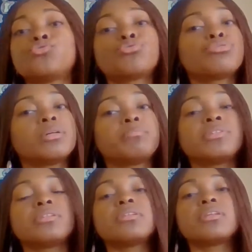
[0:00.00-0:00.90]

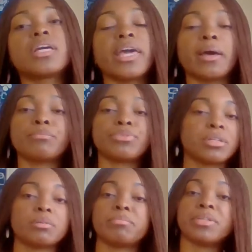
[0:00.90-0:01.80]
trip to camp,
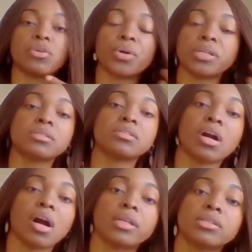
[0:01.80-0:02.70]
it could be going to the
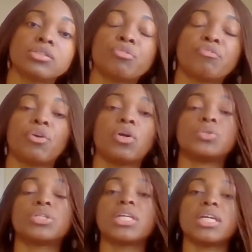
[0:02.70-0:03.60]
concert for
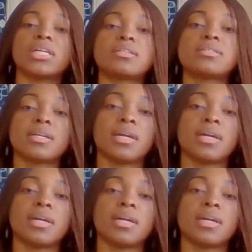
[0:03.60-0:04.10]
older kids,